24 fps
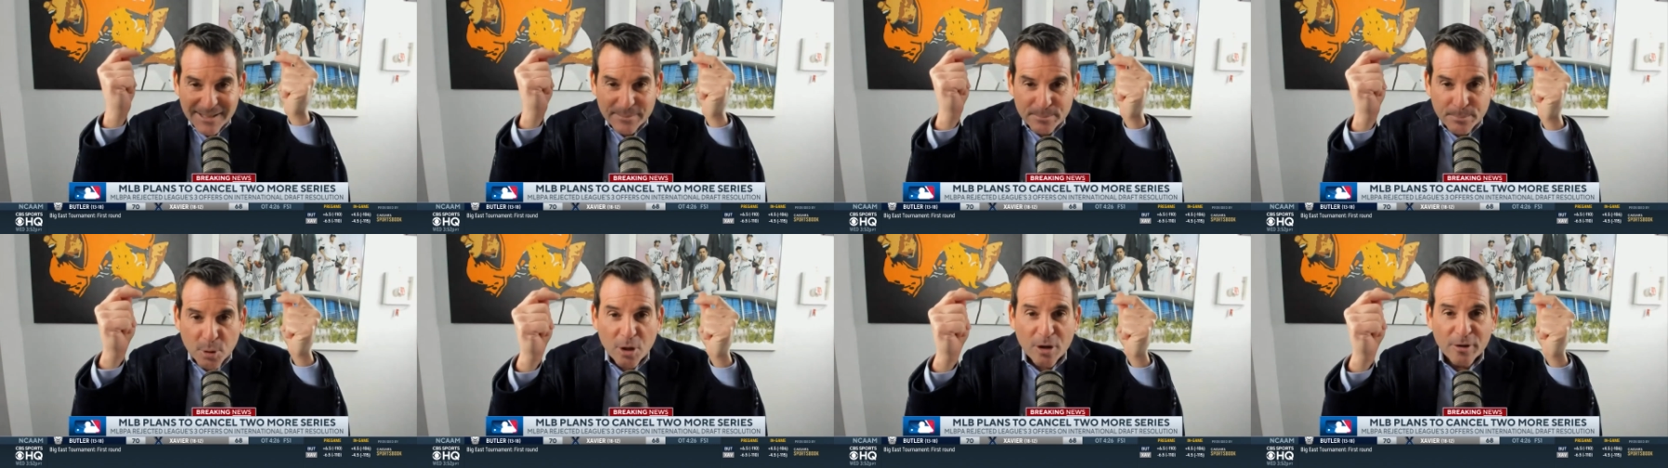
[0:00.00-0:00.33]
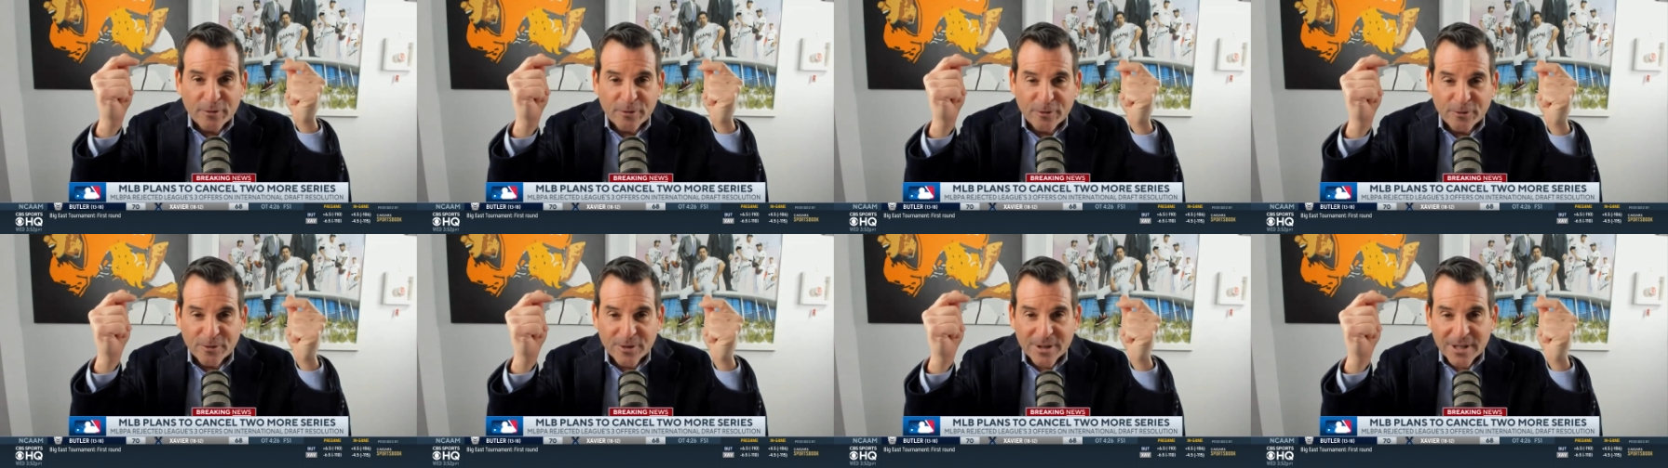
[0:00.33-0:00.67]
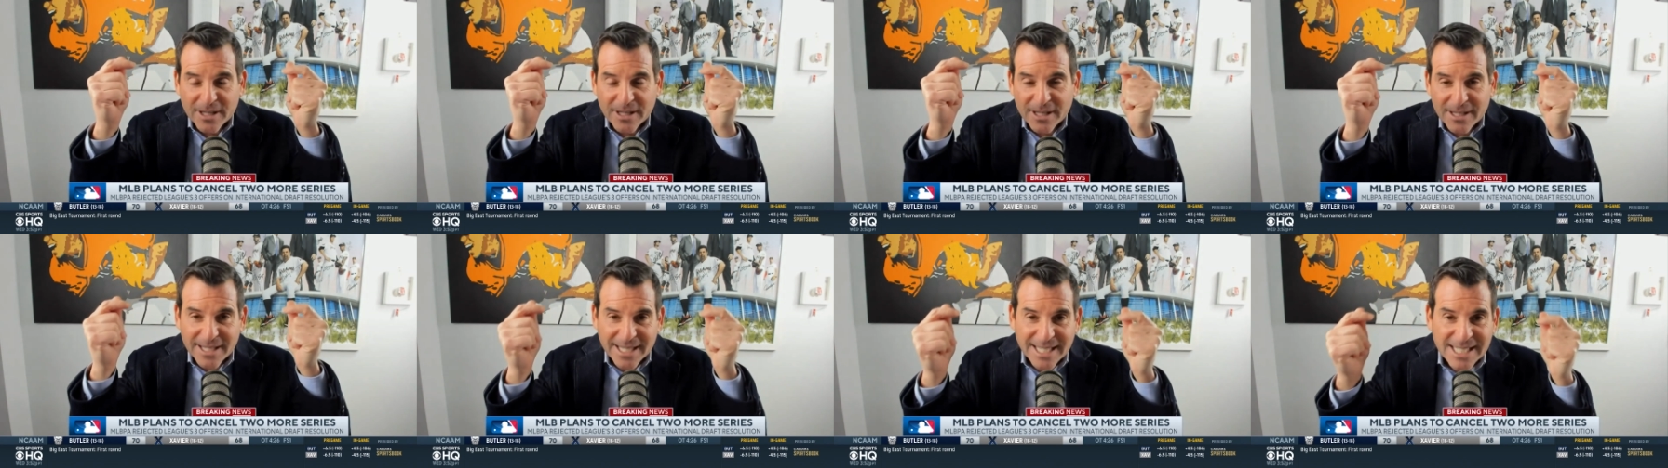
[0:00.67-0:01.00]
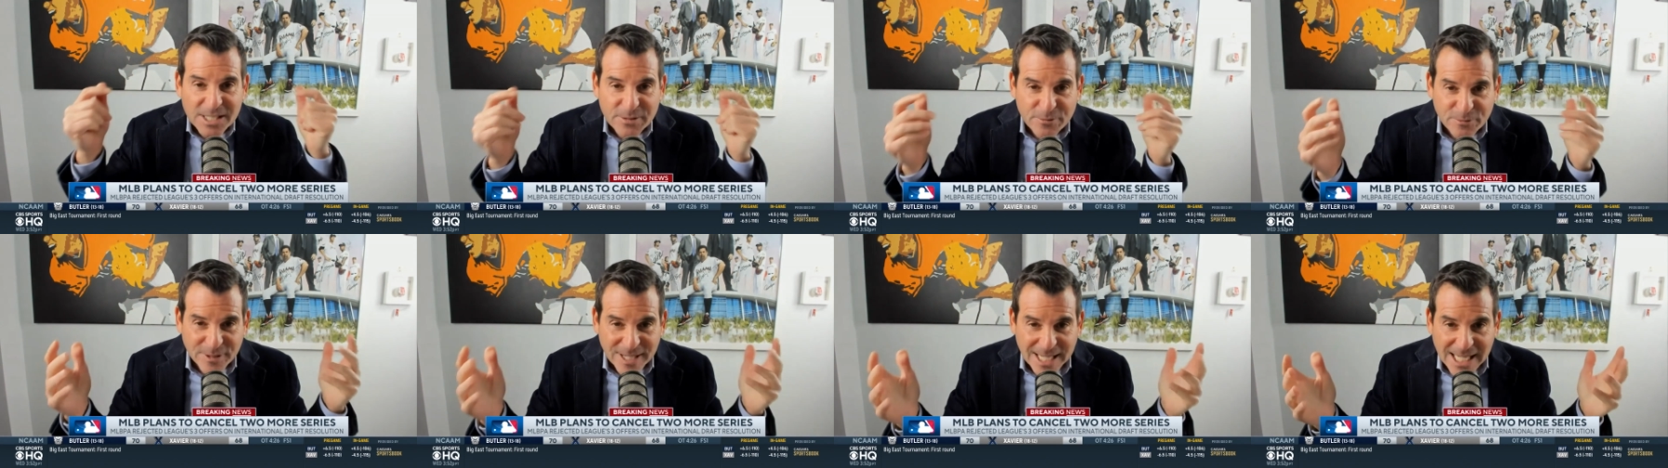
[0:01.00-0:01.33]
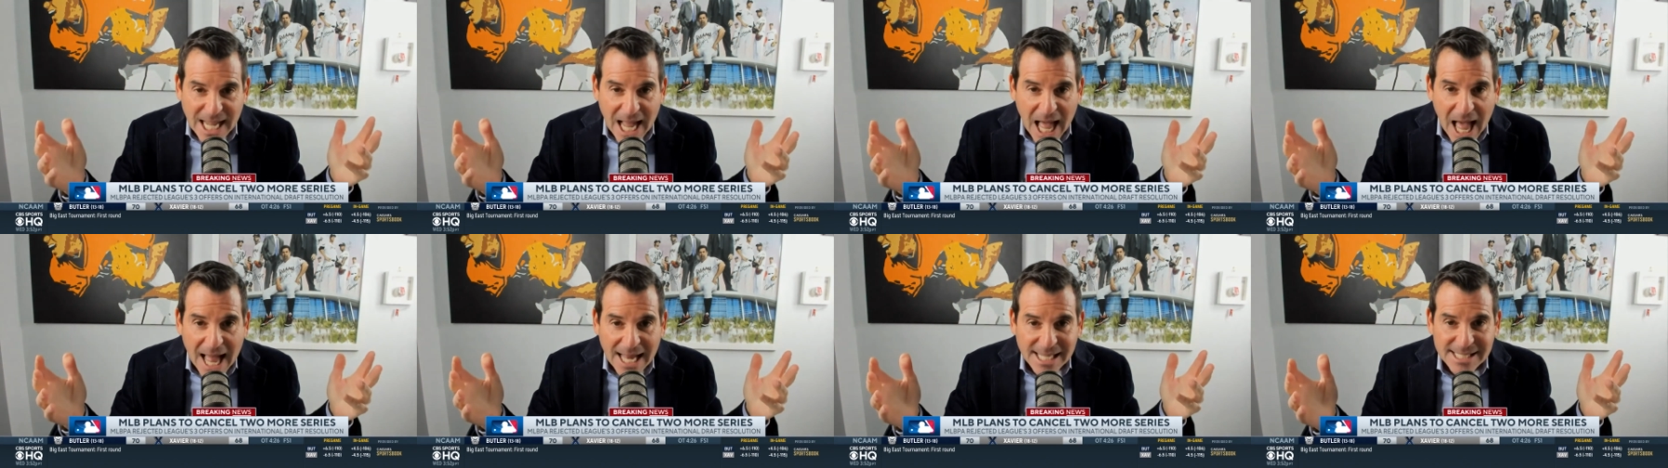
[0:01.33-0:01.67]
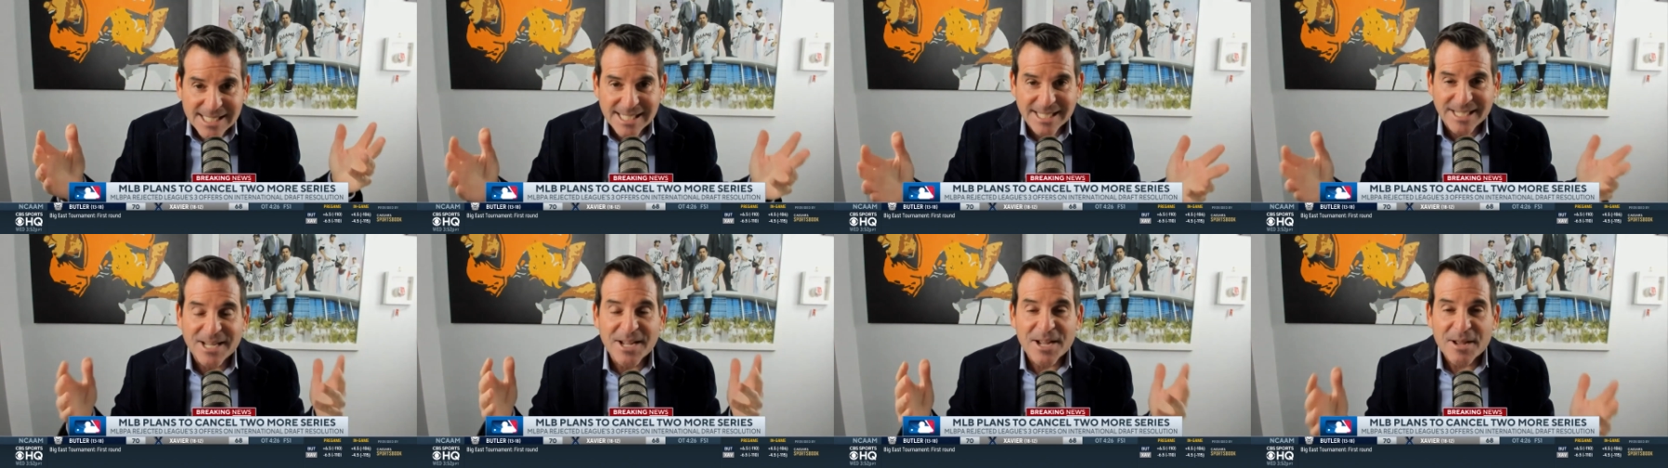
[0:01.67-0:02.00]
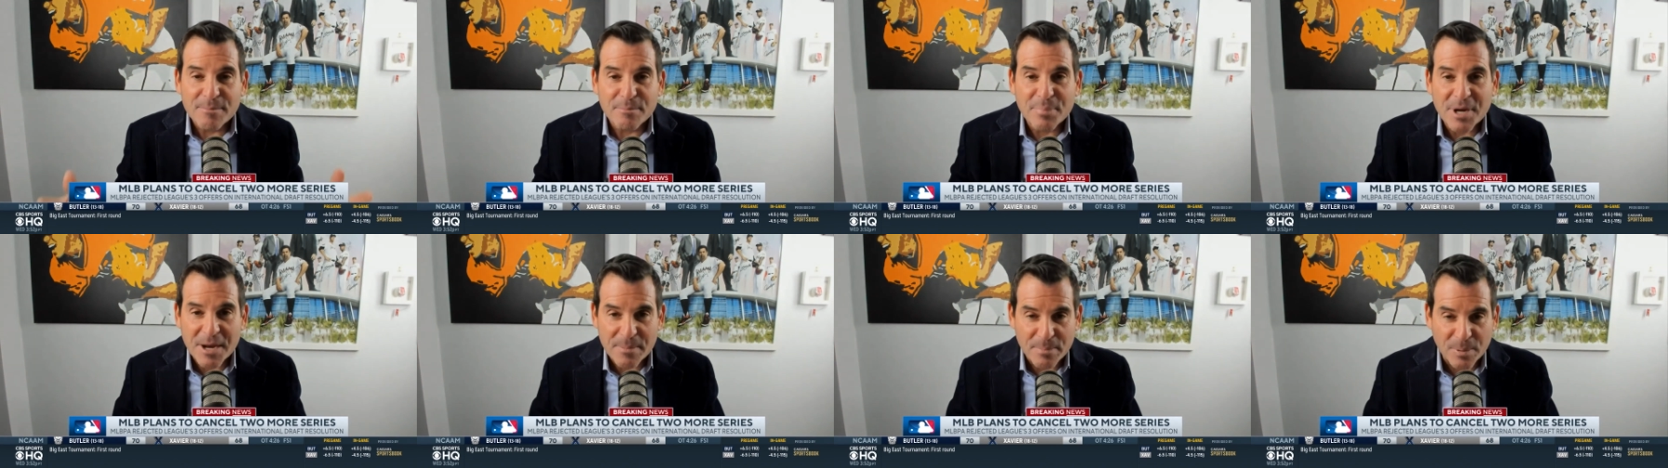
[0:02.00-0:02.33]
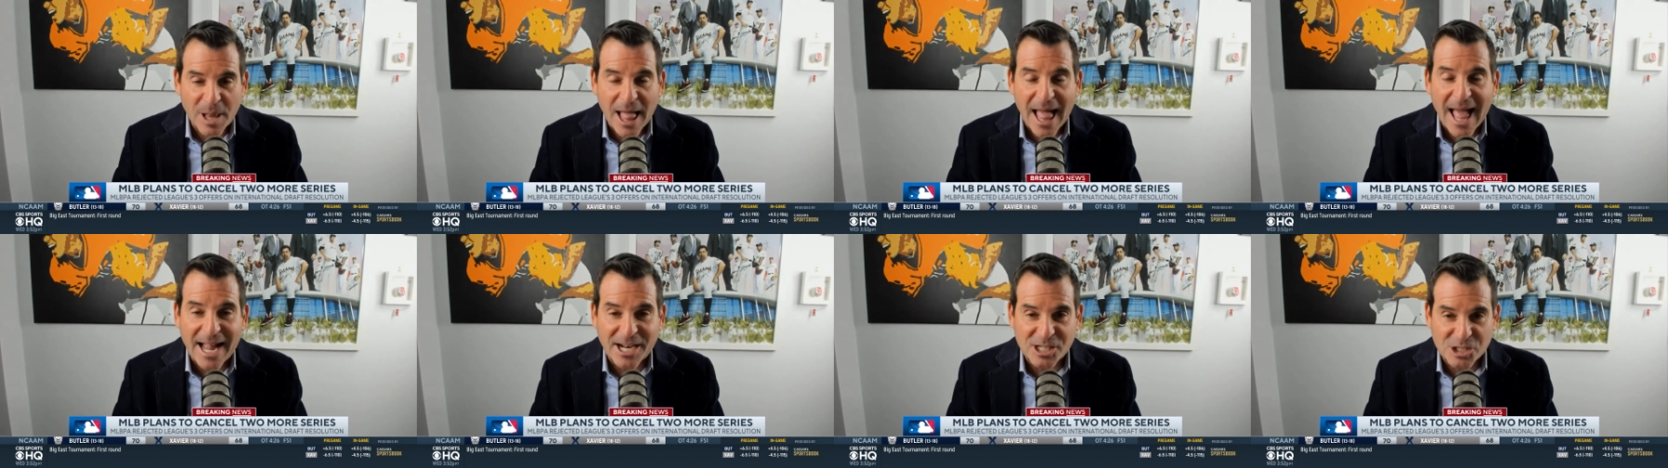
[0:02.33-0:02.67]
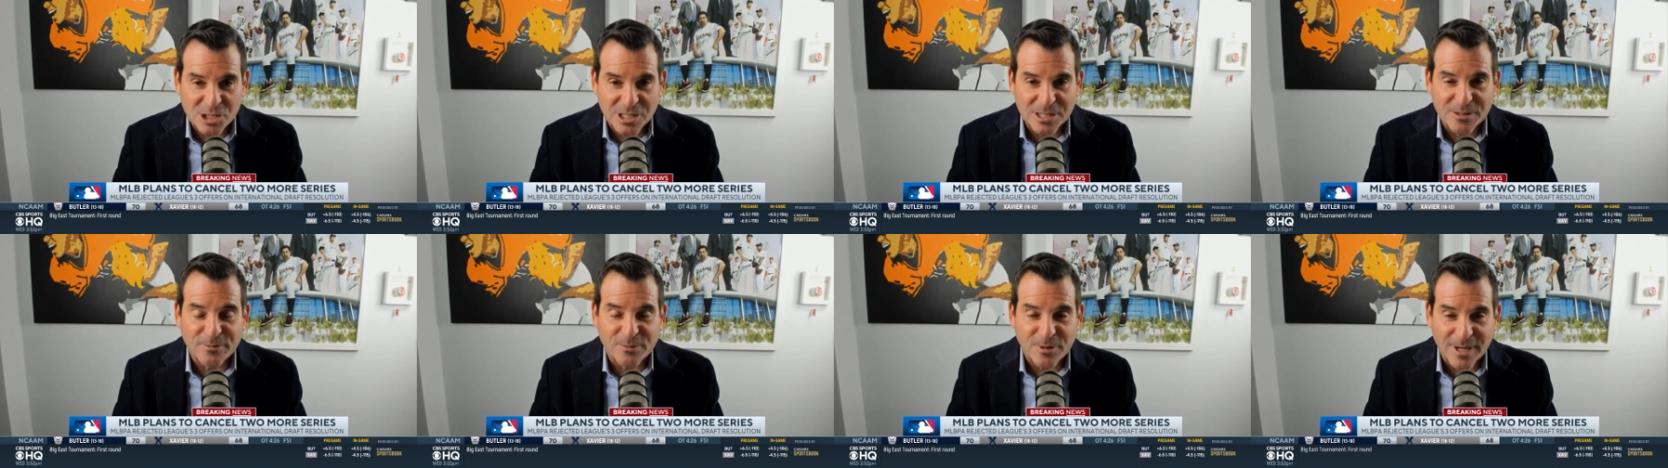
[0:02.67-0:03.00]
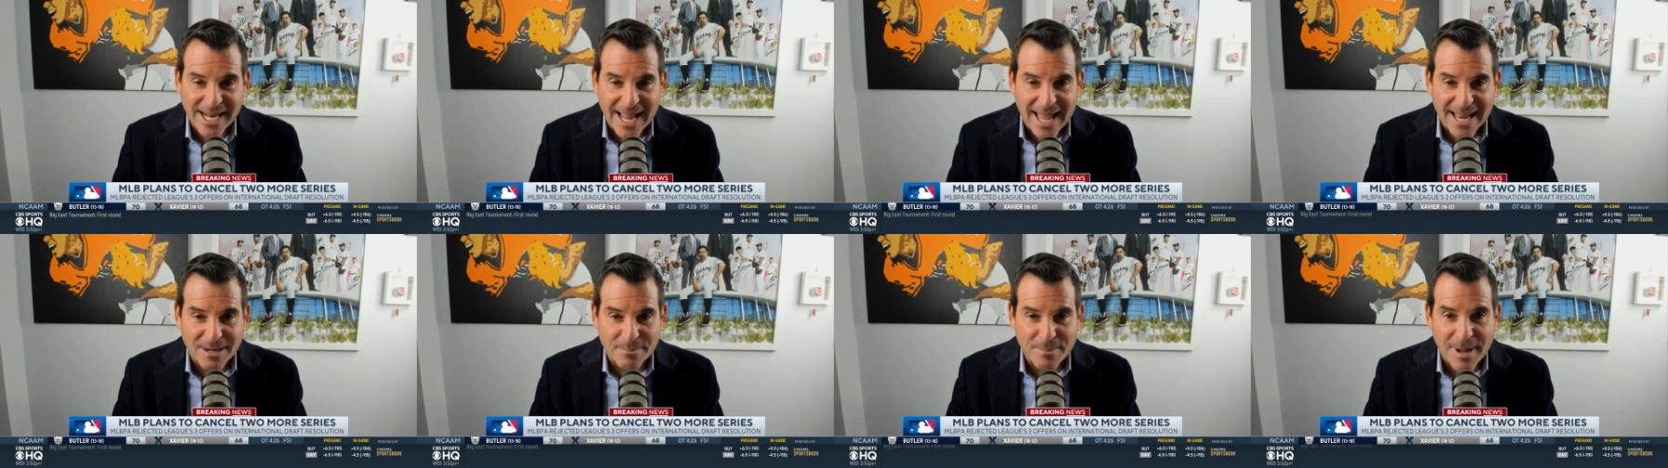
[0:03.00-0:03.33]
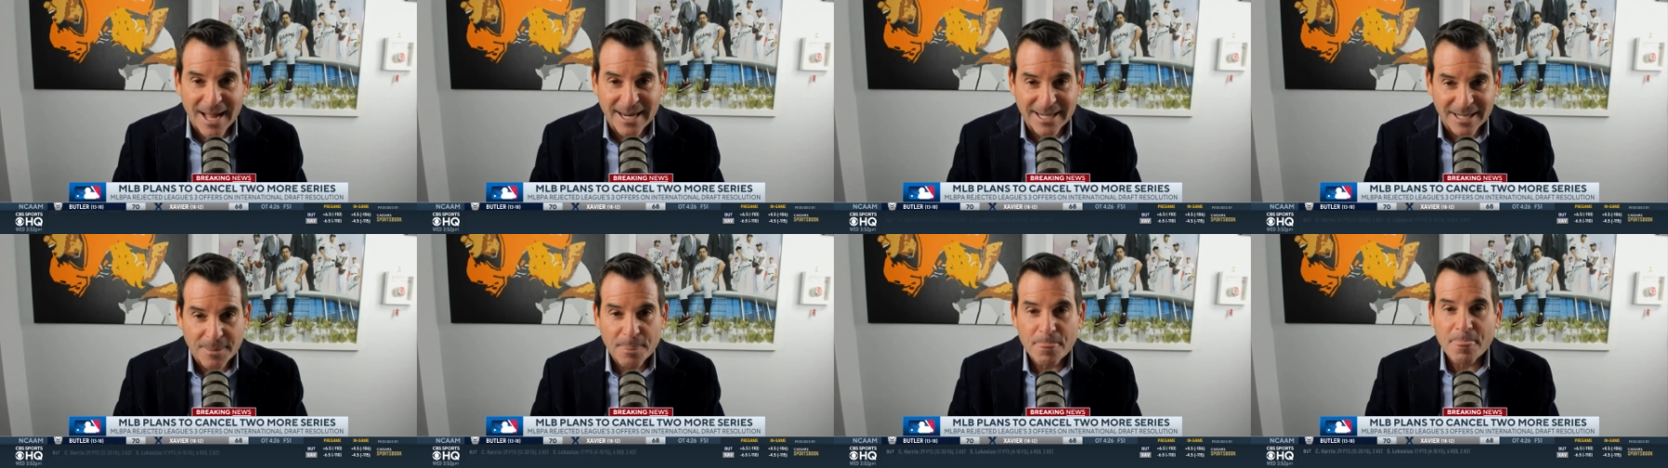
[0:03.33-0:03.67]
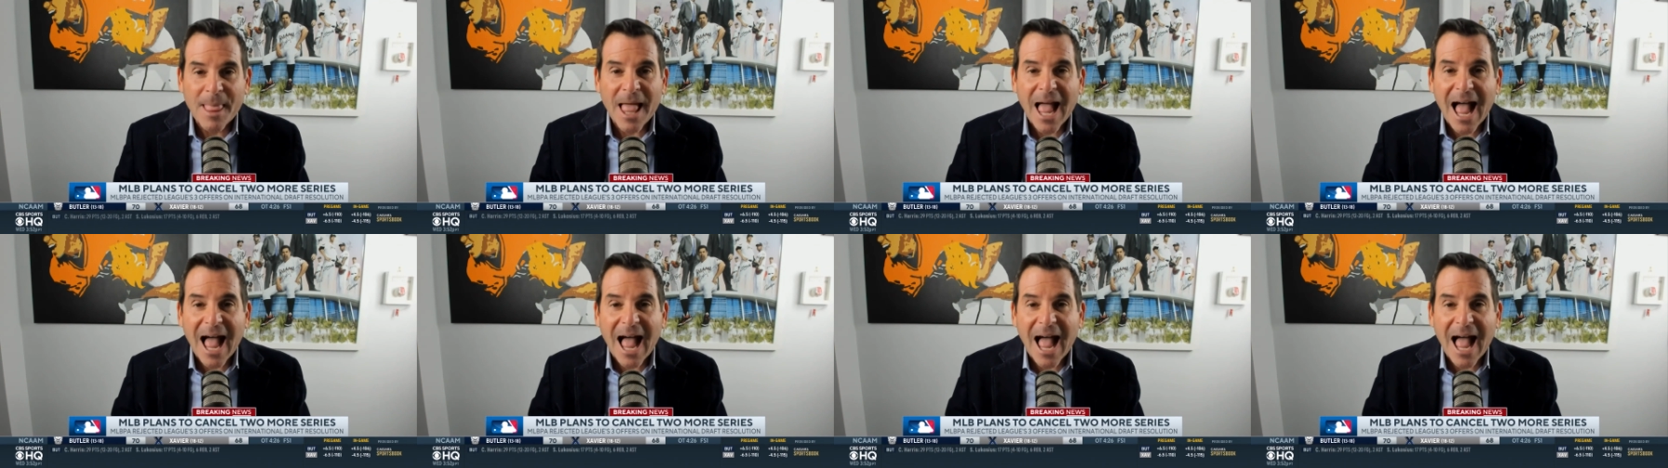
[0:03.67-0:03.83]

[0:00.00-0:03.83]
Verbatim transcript: Poof. It's a fugazi. People actually forget about it.